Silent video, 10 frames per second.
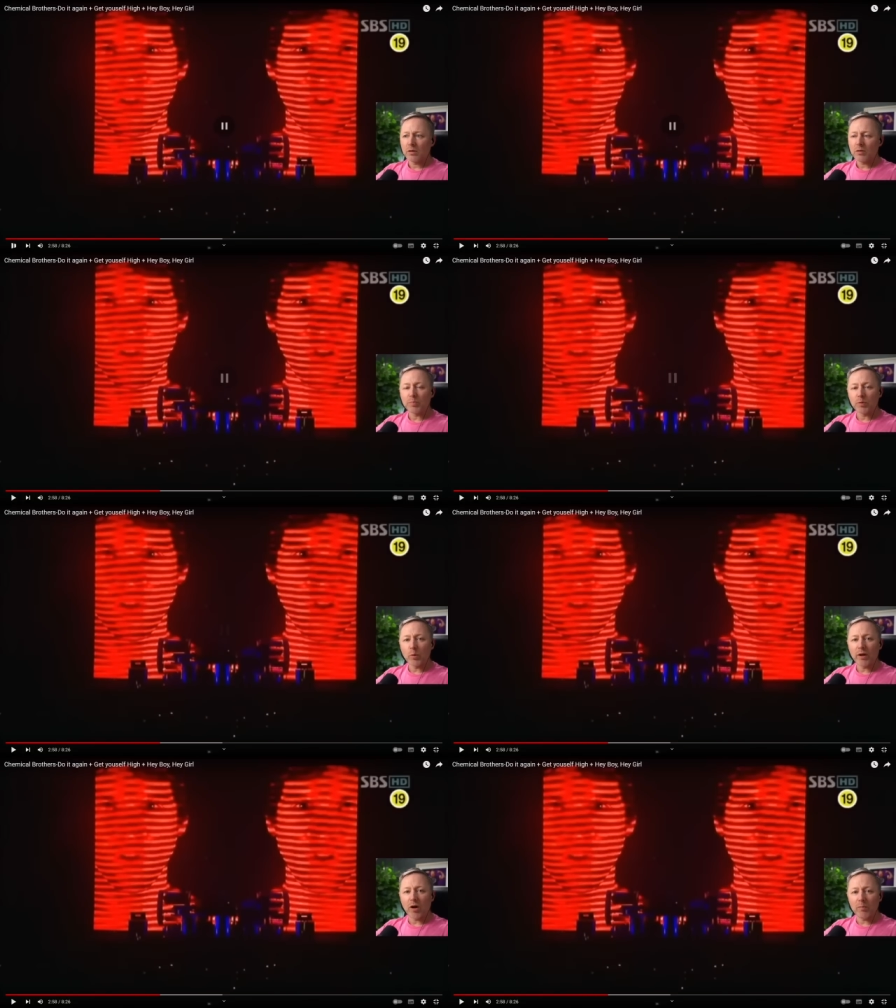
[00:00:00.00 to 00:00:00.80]

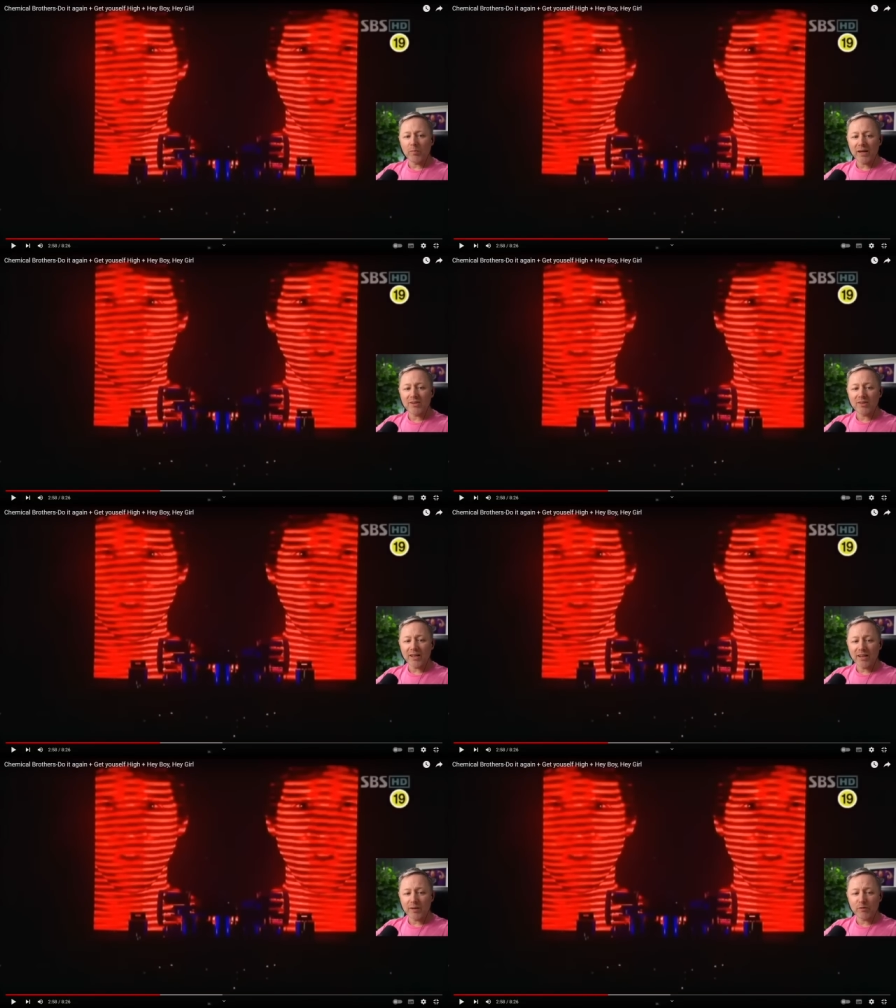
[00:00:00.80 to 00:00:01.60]
Blowing up my
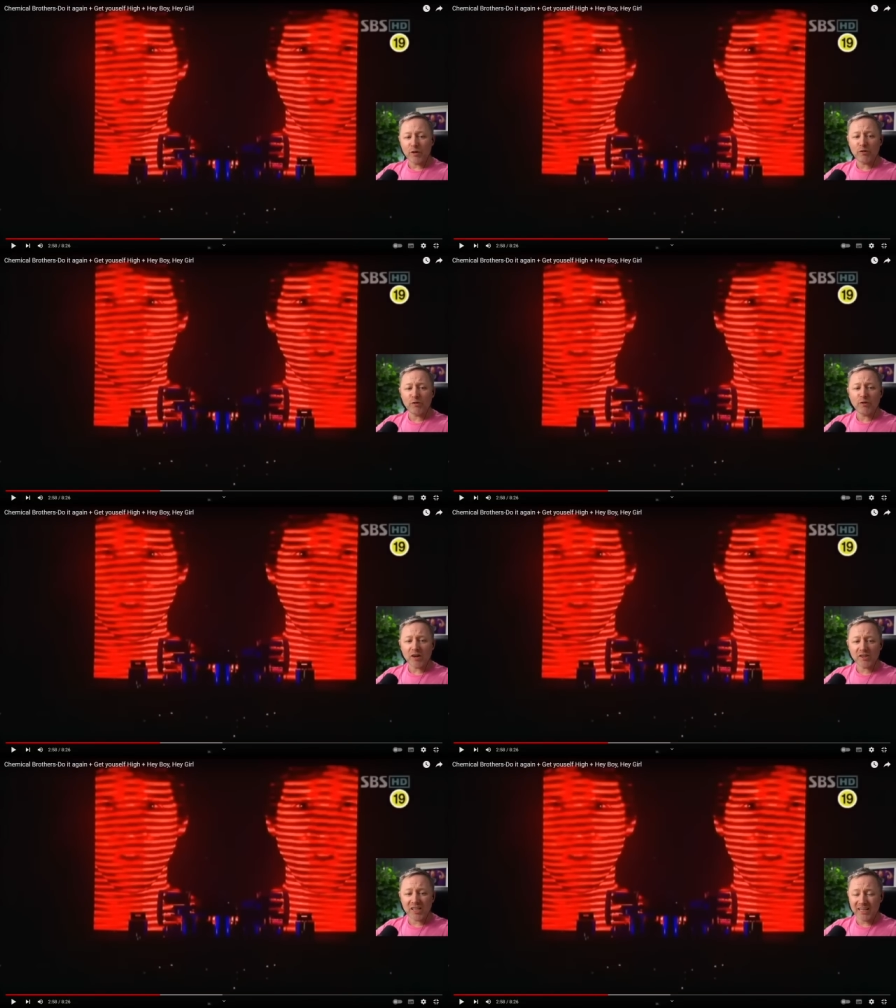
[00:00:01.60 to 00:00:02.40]
cranium, for
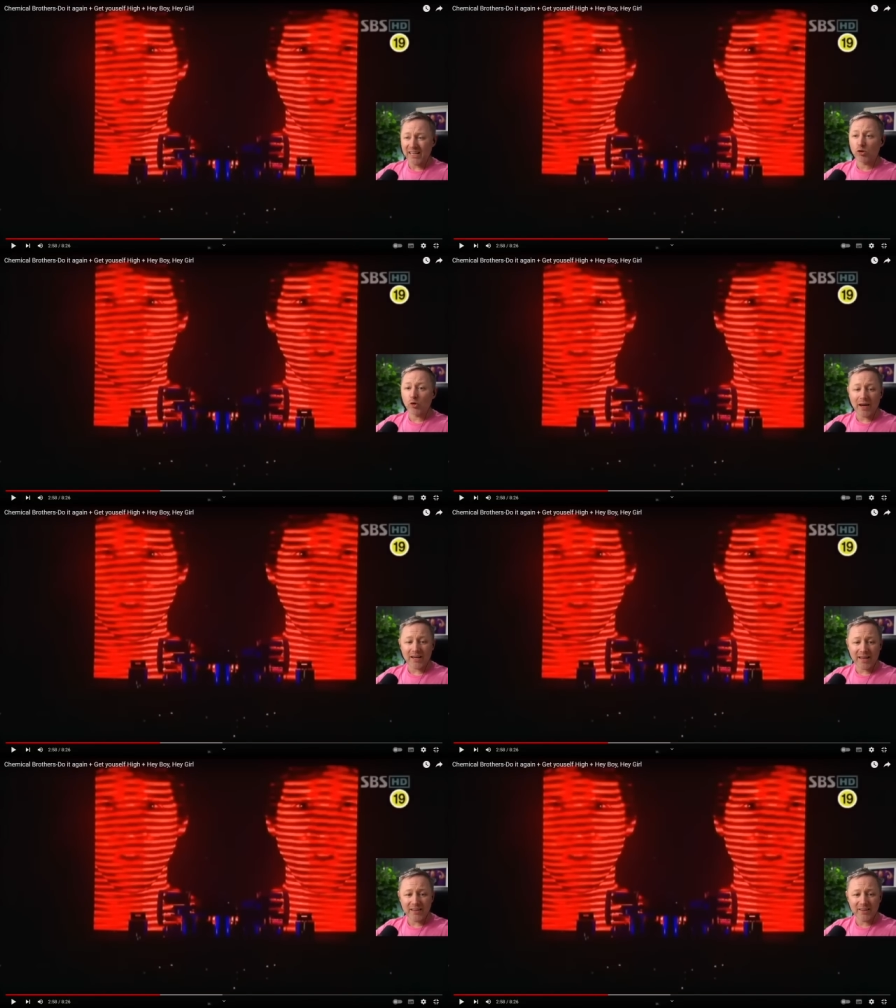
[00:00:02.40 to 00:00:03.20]
fuck's sake, and then do it
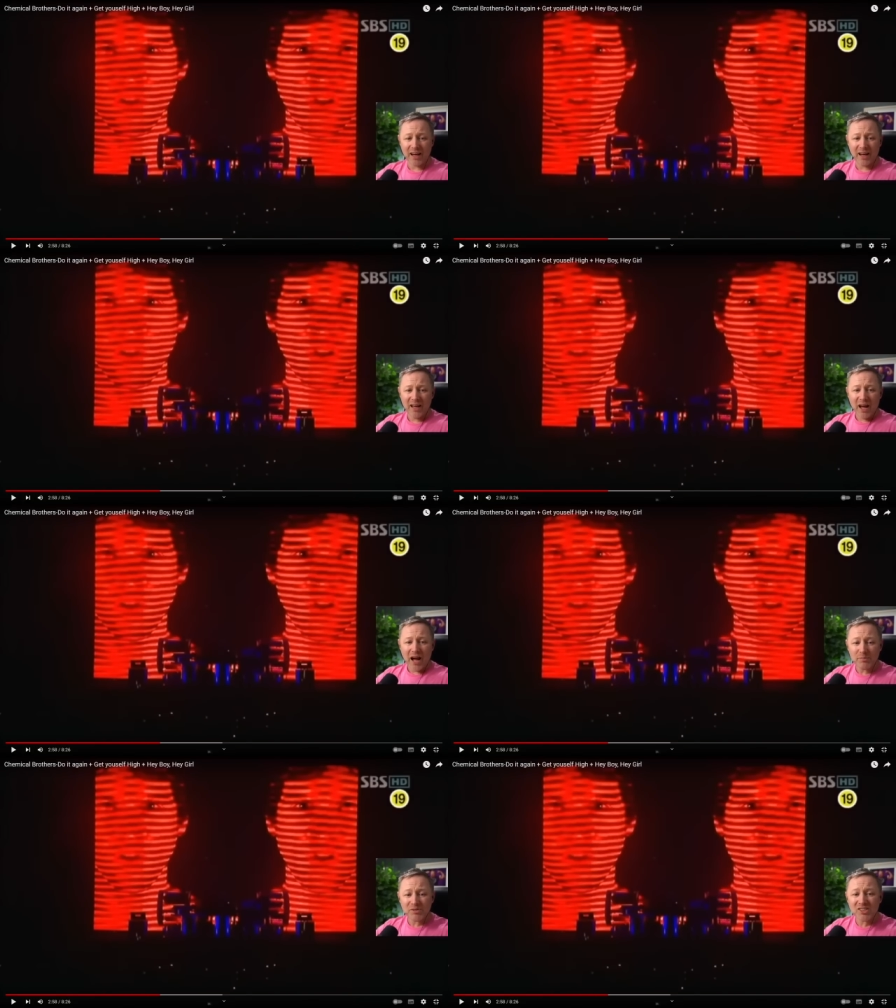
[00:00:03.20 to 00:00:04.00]
again. Like,
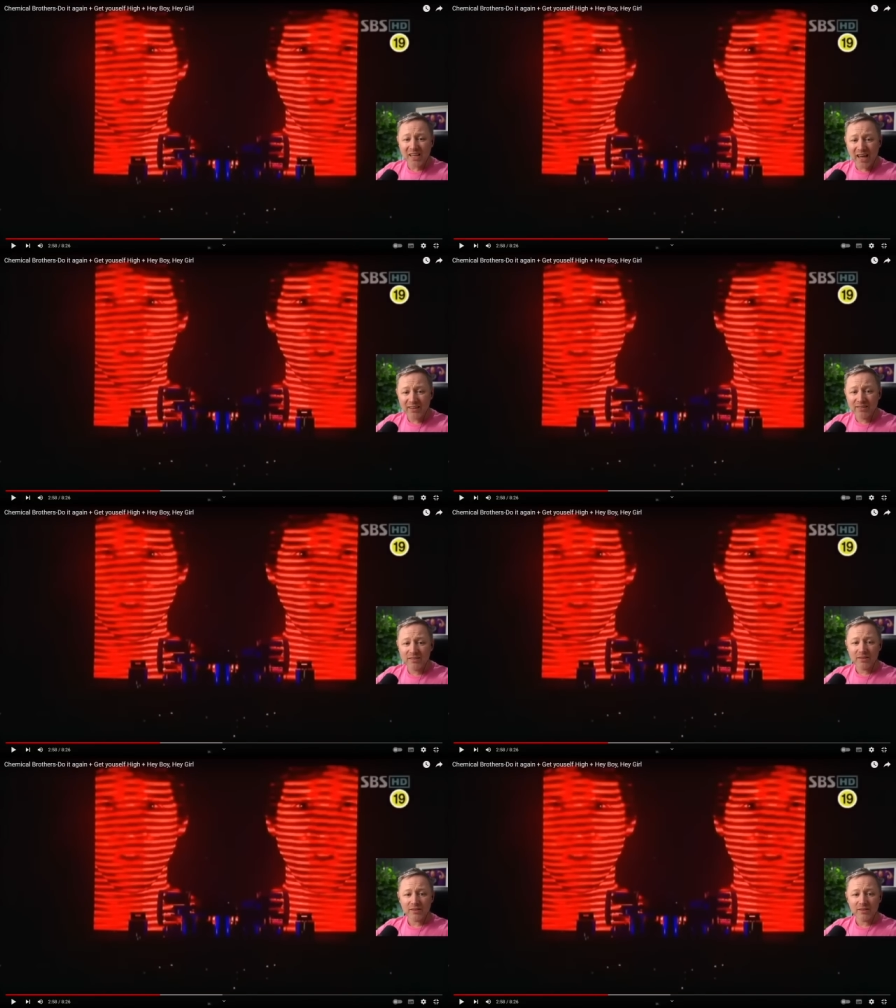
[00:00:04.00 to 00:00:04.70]
I'm scared.